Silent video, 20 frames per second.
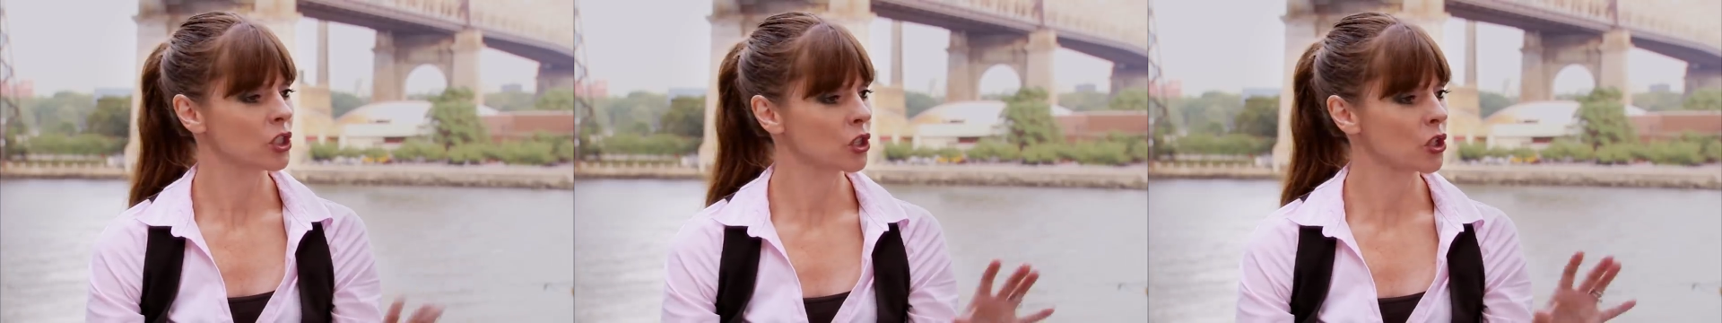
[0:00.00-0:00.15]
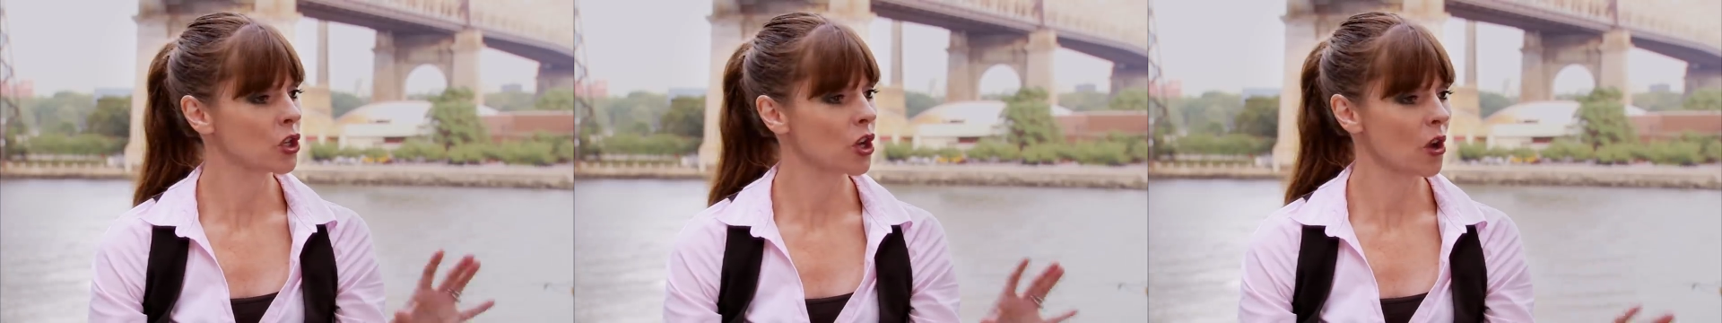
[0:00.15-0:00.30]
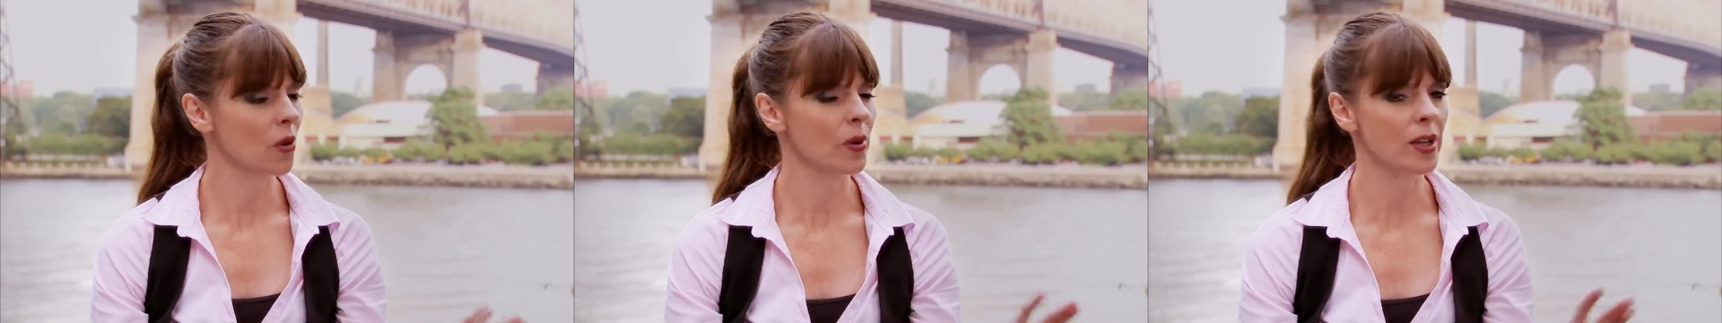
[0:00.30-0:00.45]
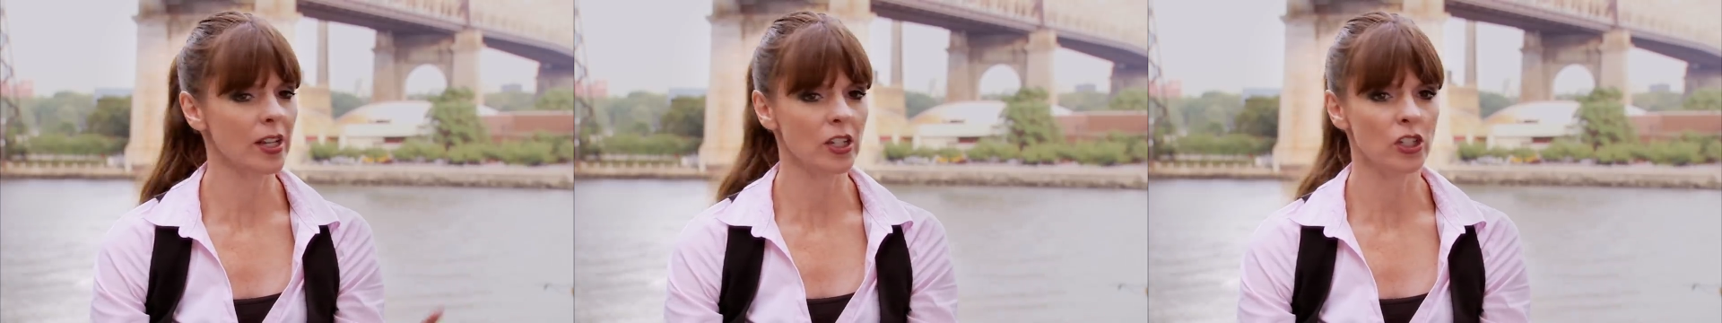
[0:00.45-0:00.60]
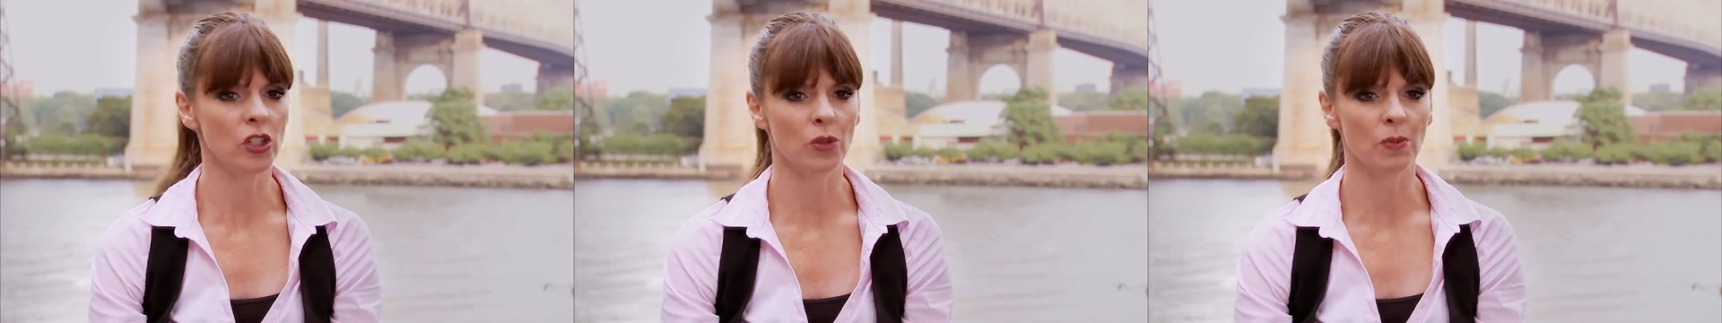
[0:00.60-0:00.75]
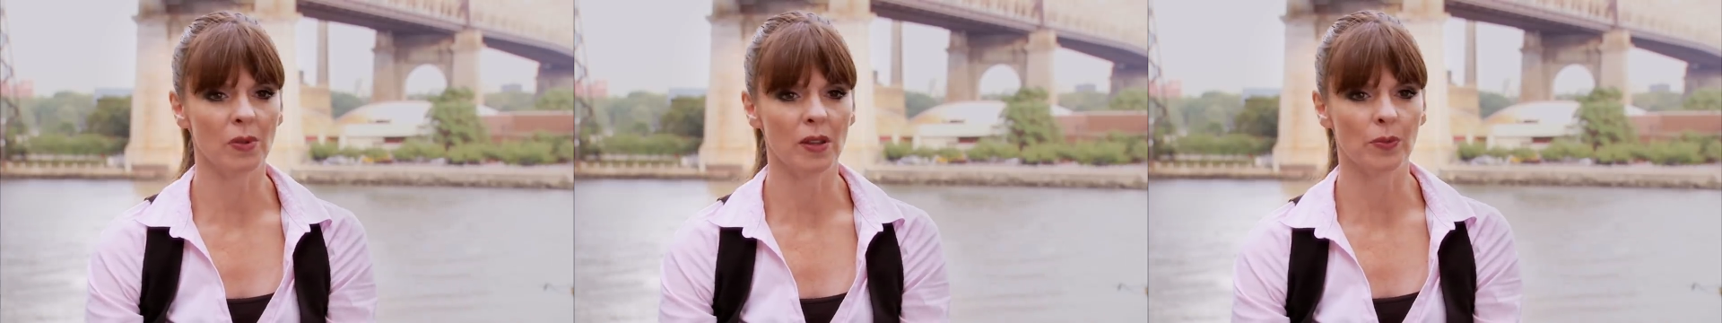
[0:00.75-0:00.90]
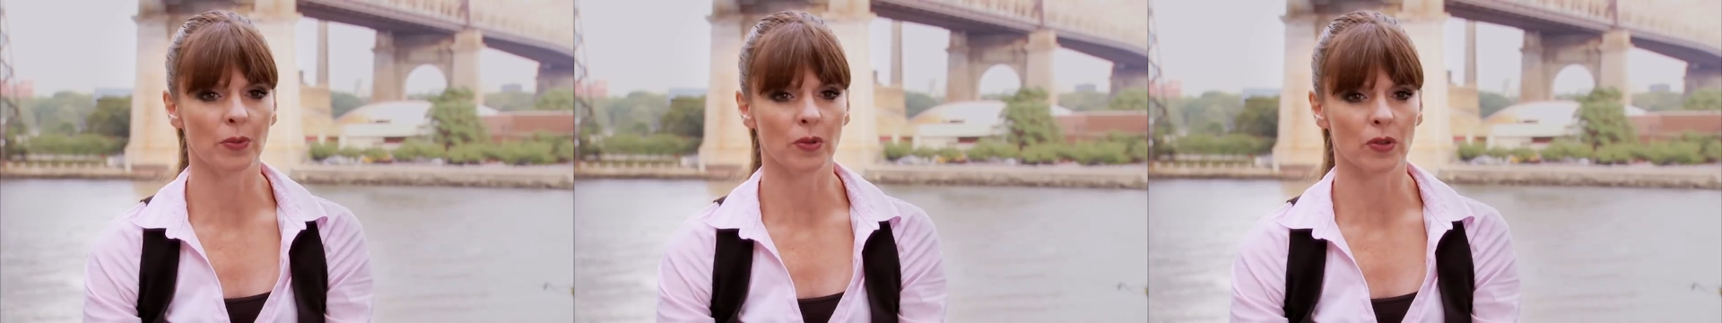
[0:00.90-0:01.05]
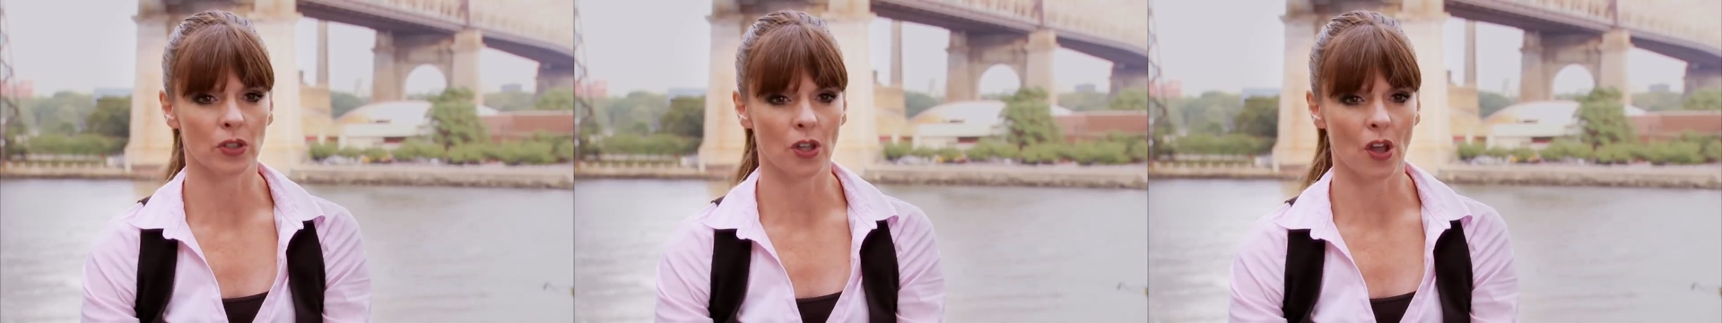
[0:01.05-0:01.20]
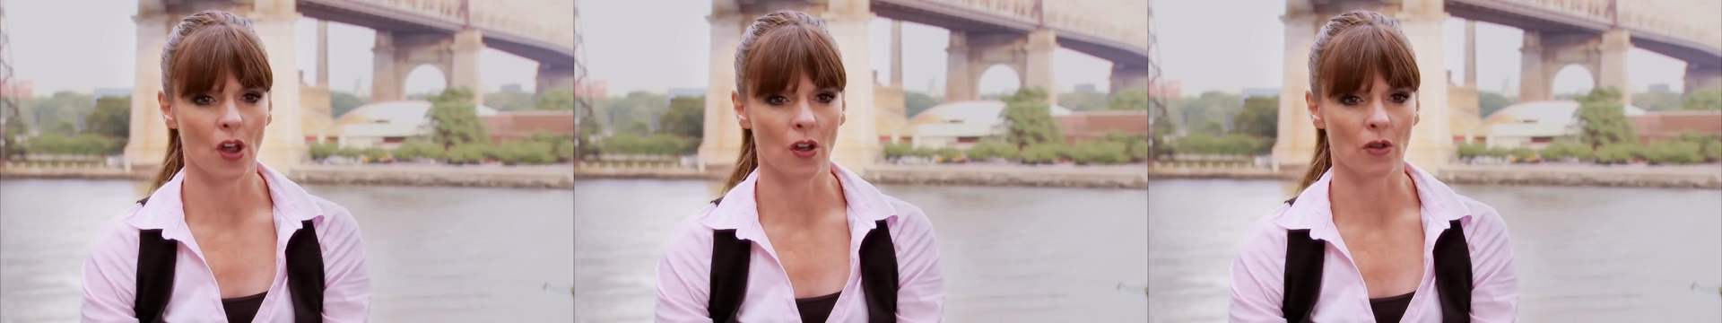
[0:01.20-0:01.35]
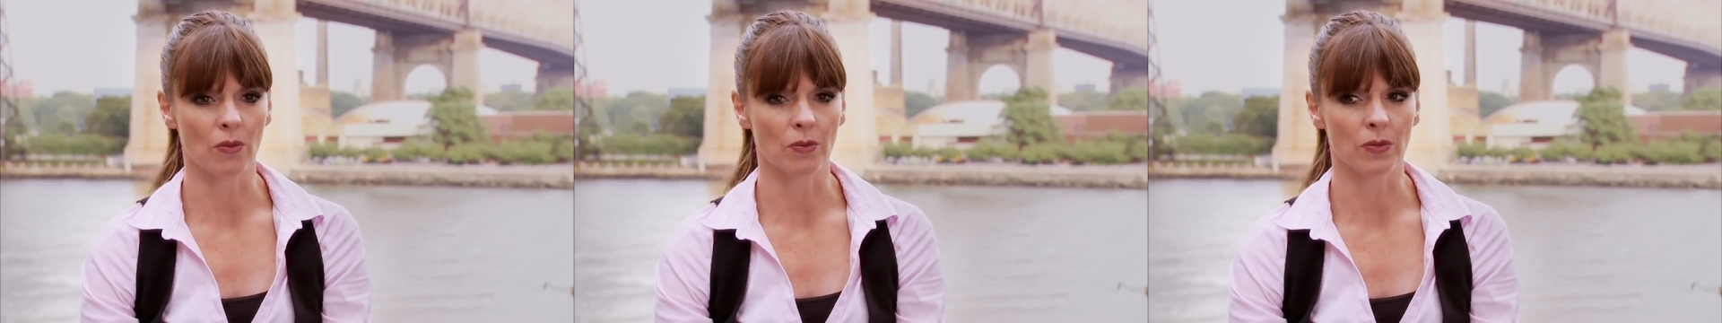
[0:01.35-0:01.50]
to go into people's
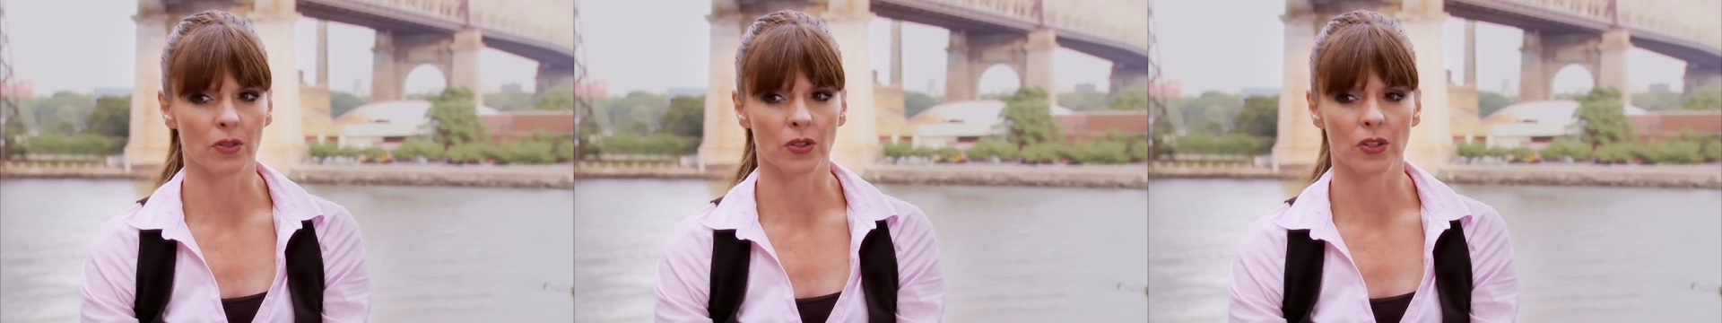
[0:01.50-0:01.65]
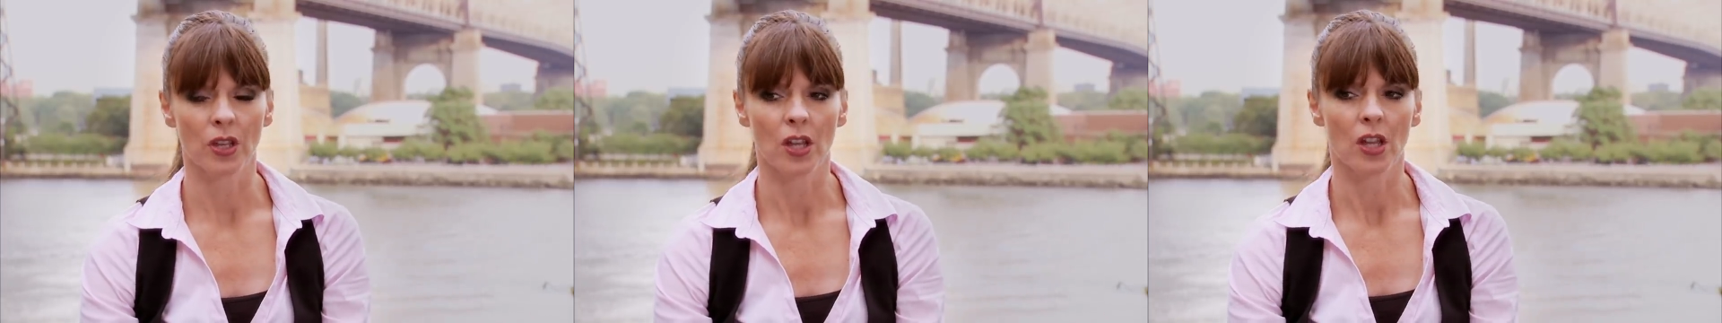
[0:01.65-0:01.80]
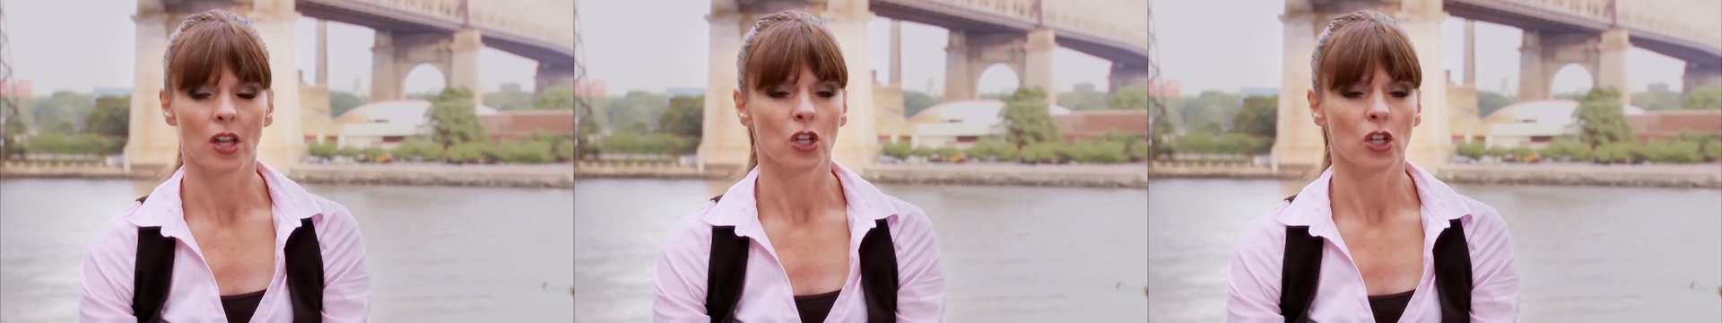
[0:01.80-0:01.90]
homes,